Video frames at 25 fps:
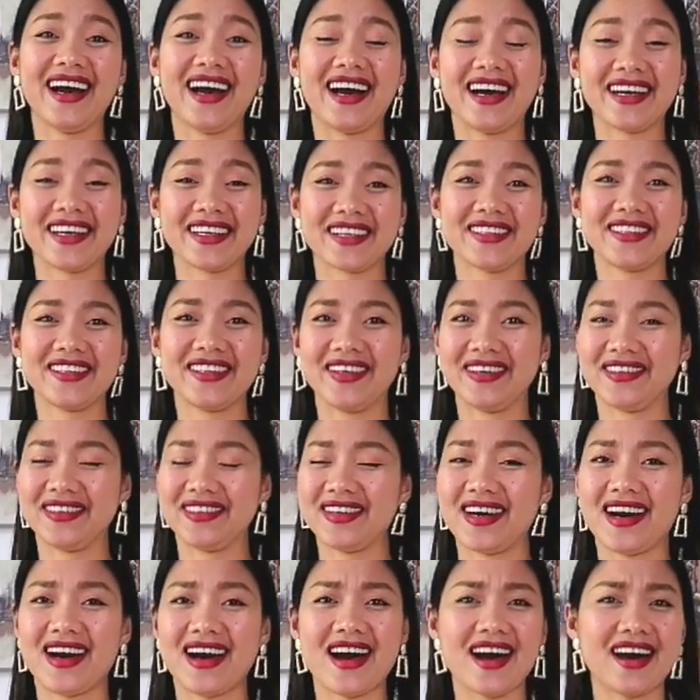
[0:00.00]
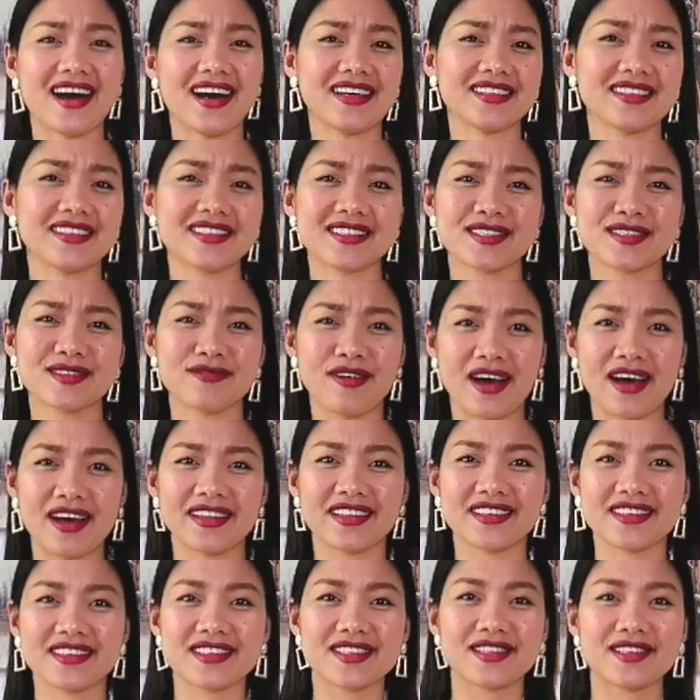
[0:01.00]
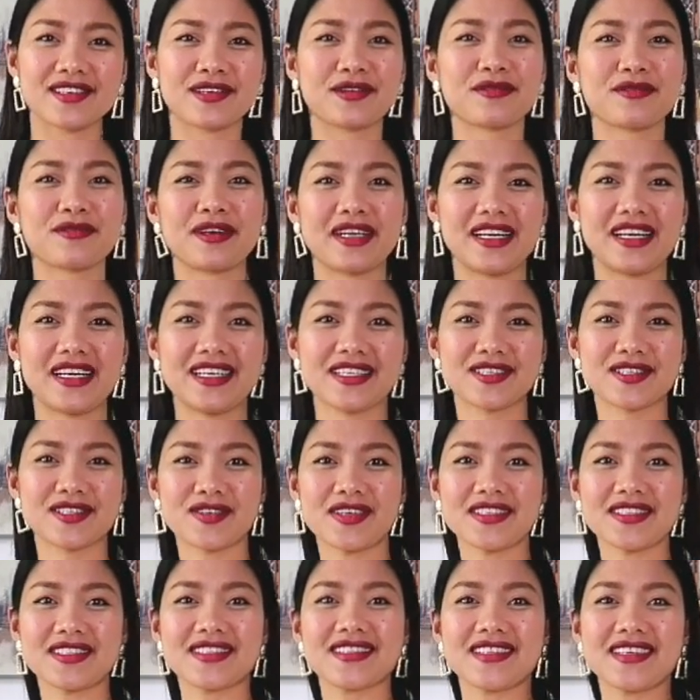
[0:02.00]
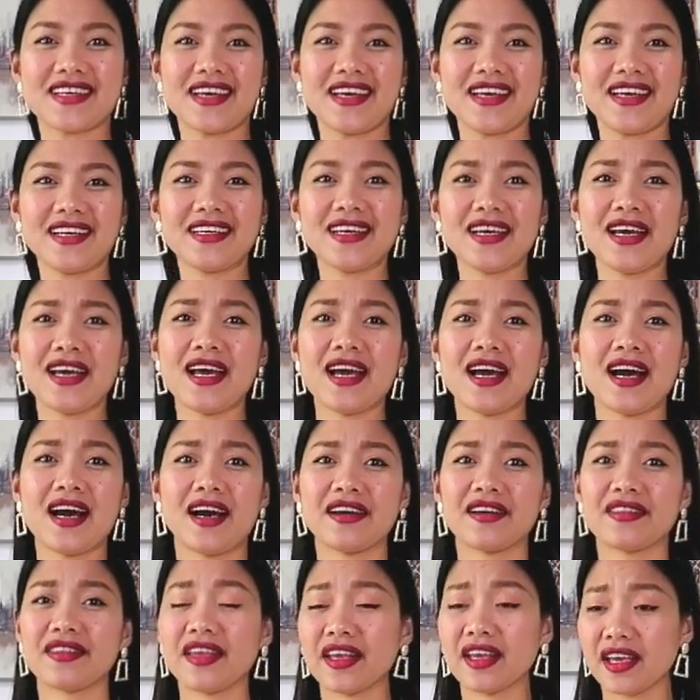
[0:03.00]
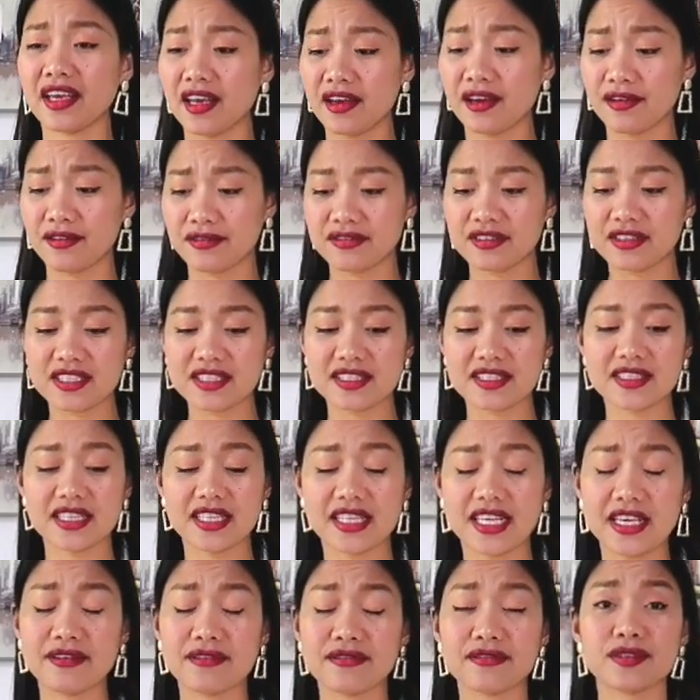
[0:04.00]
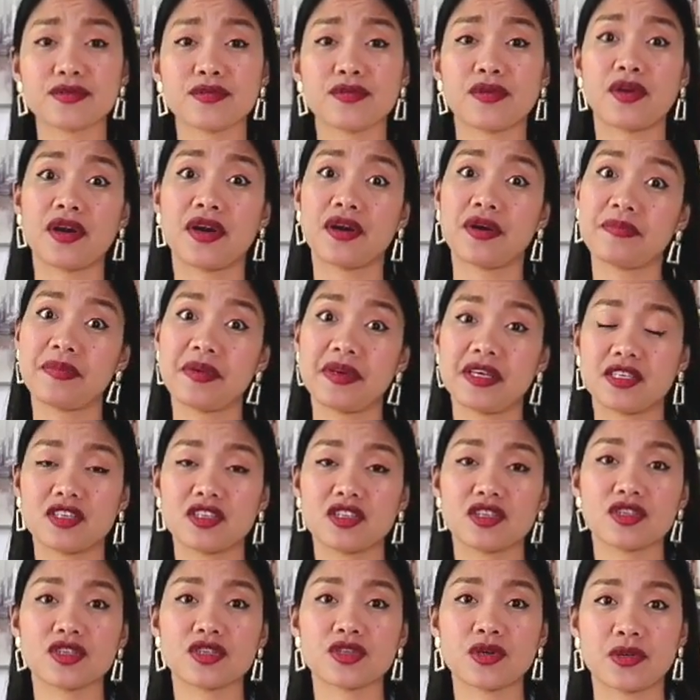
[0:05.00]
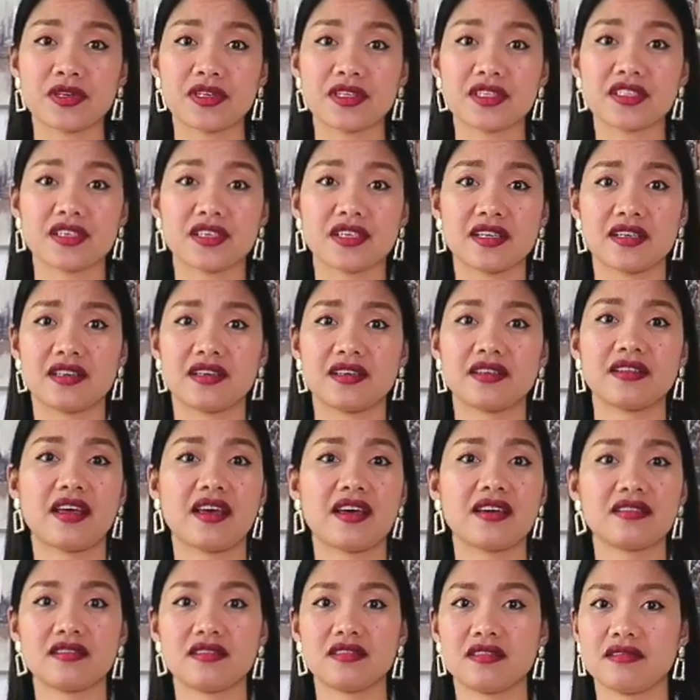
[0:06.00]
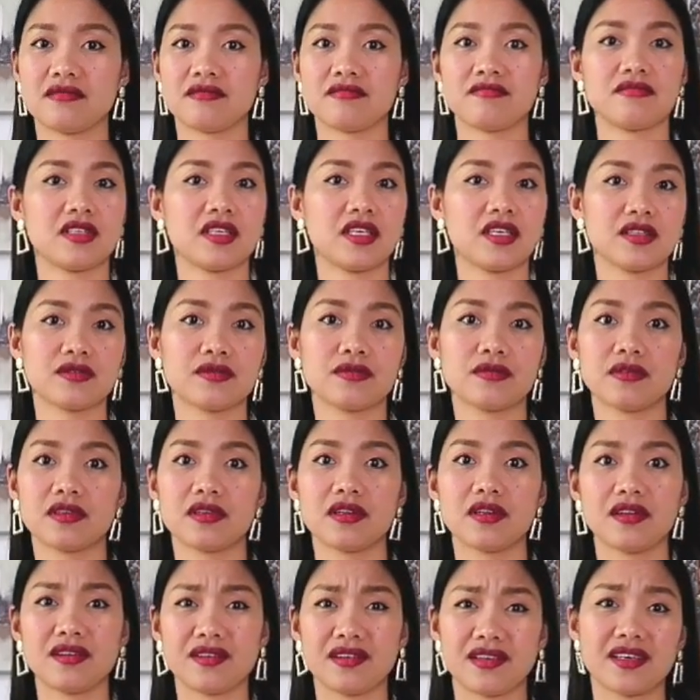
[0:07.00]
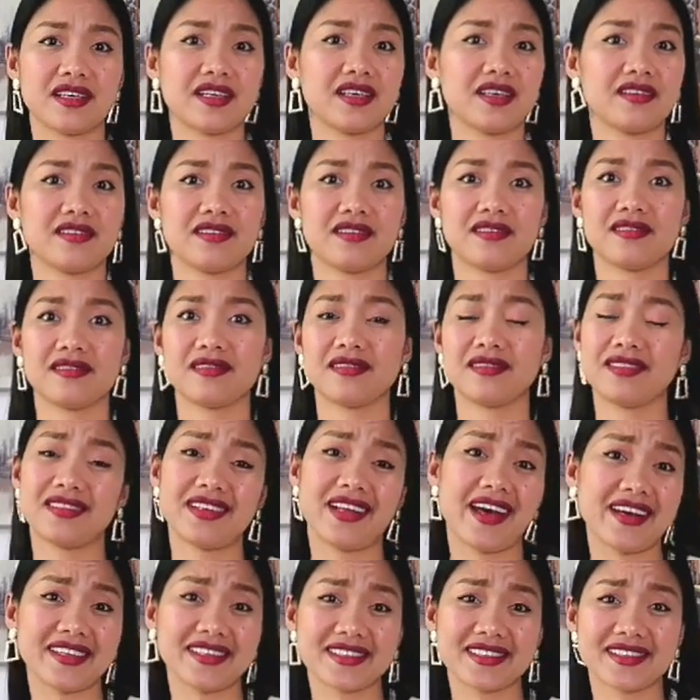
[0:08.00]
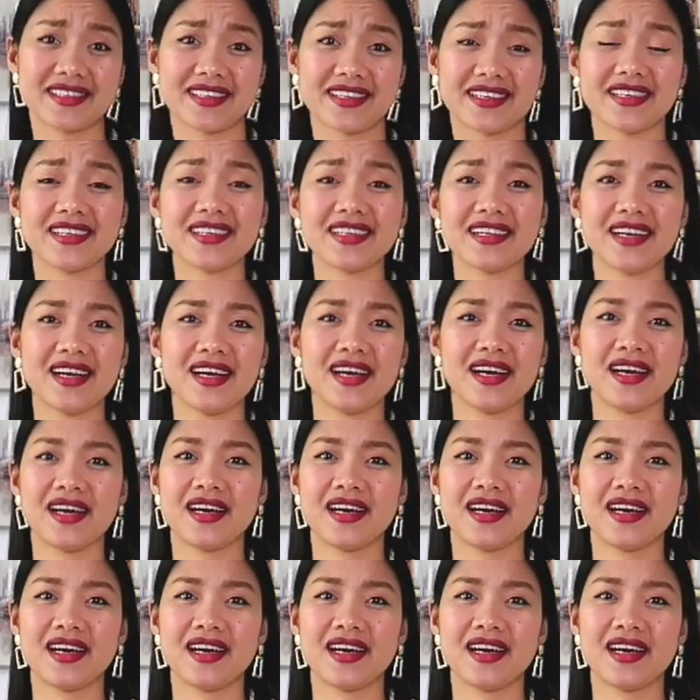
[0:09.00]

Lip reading: I don't know, I just find this look really interesting. I think if the sleeves were a bit shorter, then it would look nicer.